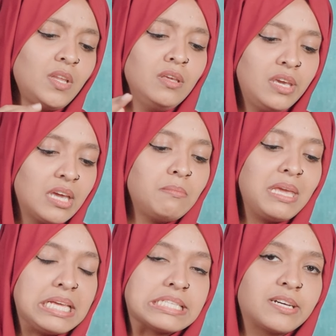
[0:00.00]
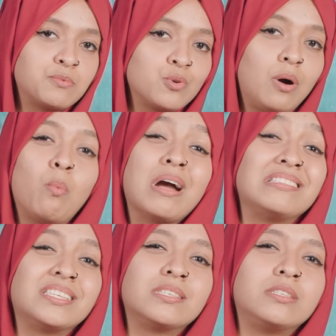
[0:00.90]
you can make it up to a
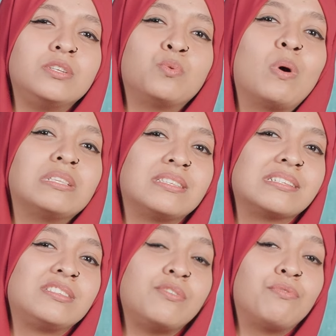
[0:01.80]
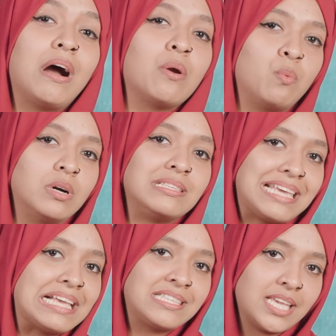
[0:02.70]
160 to 165 words
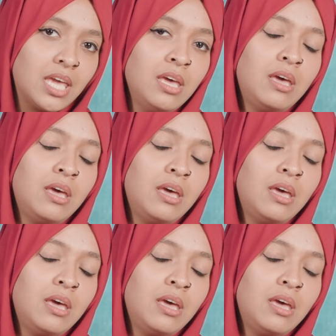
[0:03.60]
essay,